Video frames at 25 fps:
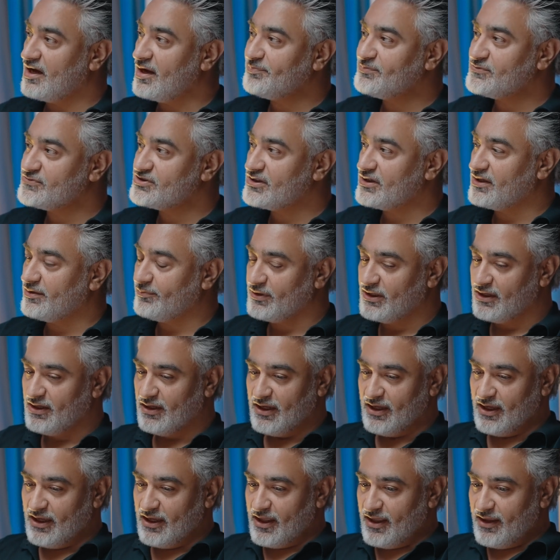uptime.
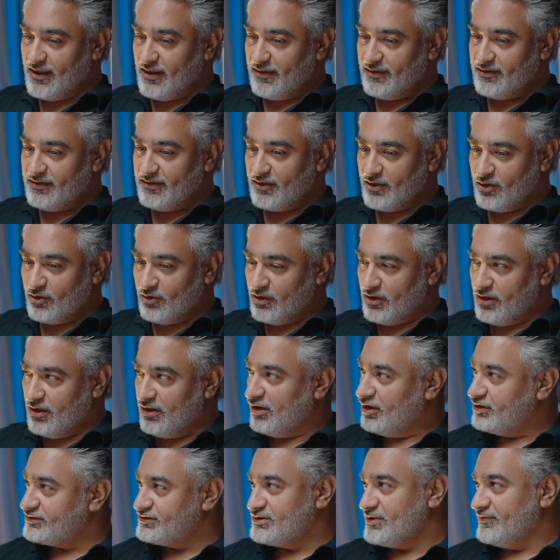
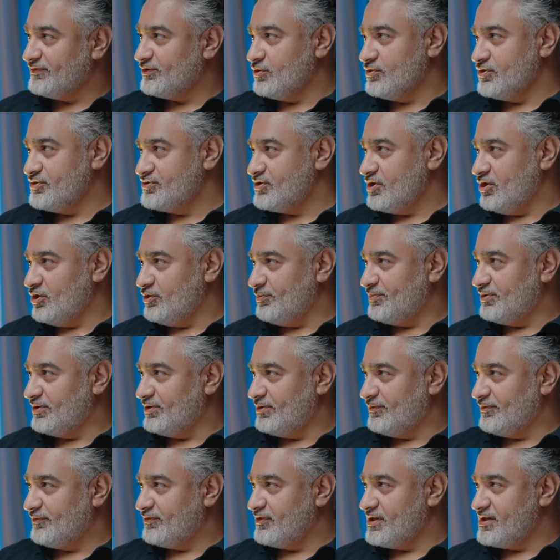Lots of doors
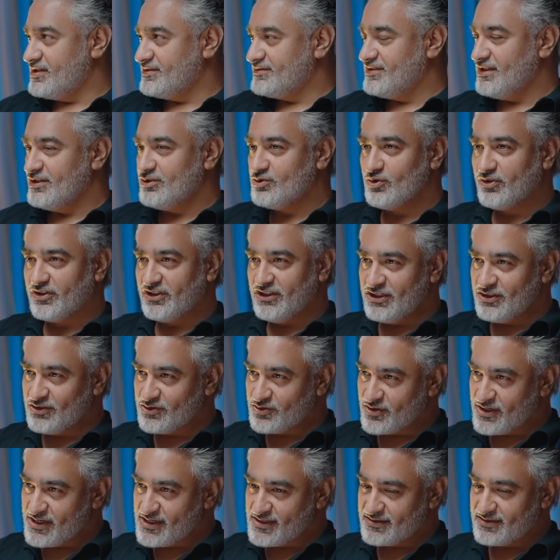opened for us. They took an
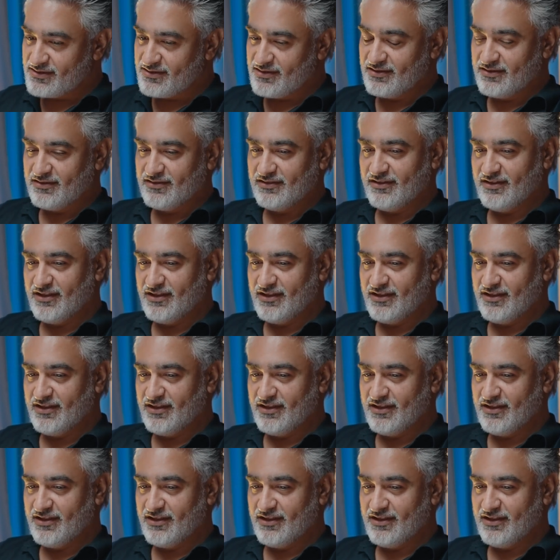interest.